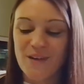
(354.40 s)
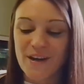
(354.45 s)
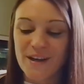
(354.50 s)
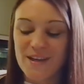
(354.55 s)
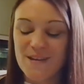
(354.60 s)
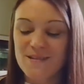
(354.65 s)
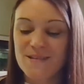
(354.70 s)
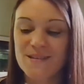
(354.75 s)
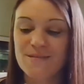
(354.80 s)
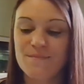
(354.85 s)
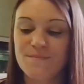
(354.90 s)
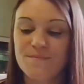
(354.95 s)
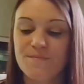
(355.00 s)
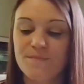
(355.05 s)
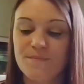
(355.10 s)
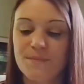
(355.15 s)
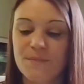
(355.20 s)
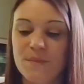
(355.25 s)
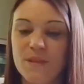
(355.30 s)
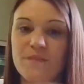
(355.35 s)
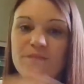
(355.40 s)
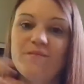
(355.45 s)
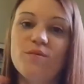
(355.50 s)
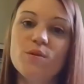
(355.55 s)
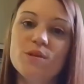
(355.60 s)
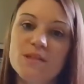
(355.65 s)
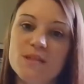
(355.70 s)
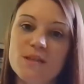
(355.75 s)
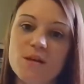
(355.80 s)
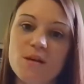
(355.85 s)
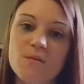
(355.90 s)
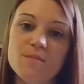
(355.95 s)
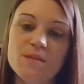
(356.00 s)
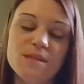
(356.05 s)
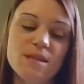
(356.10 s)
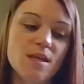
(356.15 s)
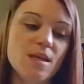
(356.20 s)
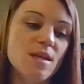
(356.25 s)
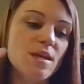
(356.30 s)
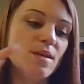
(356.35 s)
right? Force comes
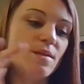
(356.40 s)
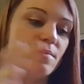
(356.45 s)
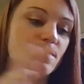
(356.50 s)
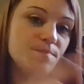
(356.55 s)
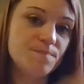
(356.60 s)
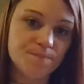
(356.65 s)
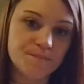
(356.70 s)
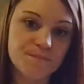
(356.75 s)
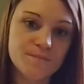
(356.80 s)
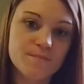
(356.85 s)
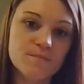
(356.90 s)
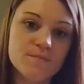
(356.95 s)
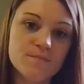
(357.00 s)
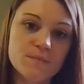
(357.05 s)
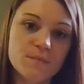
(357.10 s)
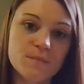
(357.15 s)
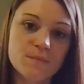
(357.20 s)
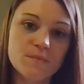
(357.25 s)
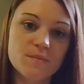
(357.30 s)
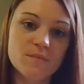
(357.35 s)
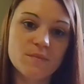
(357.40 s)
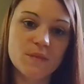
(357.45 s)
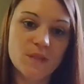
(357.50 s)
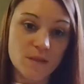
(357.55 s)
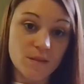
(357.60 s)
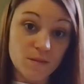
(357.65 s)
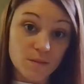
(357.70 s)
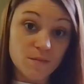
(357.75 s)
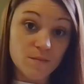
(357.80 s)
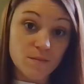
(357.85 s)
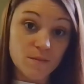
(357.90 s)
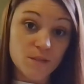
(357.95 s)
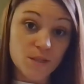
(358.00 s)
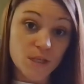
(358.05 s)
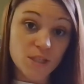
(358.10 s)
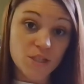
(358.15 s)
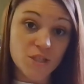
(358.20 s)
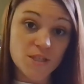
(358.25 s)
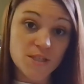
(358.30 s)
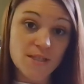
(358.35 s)
in
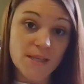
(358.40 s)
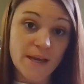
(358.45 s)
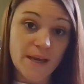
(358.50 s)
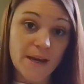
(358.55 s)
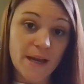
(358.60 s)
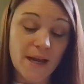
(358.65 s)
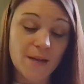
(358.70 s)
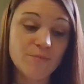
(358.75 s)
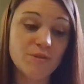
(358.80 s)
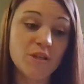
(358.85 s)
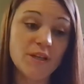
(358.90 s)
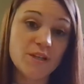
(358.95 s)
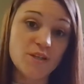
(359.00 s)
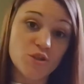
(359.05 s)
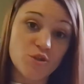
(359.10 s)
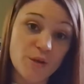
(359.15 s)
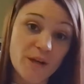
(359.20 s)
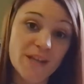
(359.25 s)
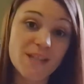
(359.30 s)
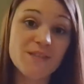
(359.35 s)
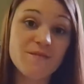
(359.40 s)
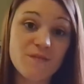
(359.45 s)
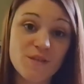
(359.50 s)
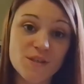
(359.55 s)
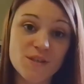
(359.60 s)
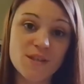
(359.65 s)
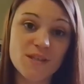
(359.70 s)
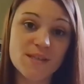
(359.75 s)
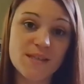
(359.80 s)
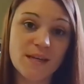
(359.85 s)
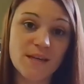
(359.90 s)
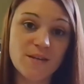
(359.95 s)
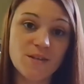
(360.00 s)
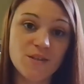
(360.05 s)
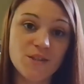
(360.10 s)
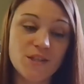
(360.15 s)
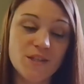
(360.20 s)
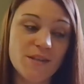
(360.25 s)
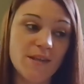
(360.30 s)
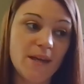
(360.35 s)
touches that object, transfers its
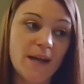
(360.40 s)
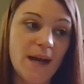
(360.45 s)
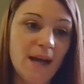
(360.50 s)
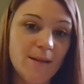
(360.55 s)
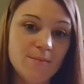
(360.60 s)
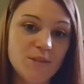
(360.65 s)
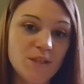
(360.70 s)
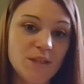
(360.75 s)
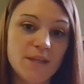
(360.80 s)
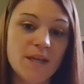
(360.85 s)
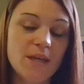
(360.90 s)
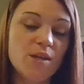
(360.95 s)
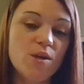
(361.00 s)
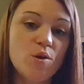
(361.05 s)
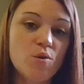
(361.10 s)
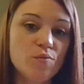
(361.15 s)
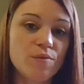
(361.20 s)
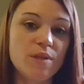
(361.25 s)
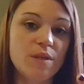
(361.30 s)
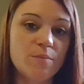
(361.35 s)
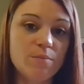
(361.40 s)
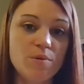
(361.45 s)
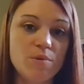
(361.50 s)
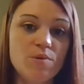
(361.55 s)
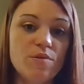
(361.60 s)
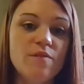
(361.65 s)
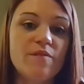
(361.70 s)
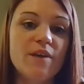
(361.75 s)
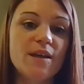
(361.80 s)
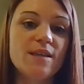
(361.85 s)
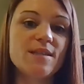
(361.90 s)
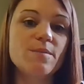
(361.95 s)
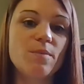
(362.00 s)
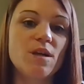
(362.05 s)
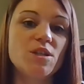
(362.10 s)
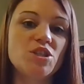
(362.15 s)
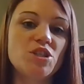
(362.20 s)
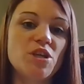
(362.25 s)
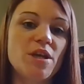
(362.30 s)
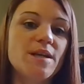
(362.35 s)
energy, that object can only move as
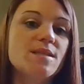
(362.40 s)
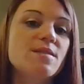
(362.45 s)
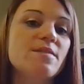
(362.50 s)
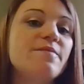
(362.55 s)
much as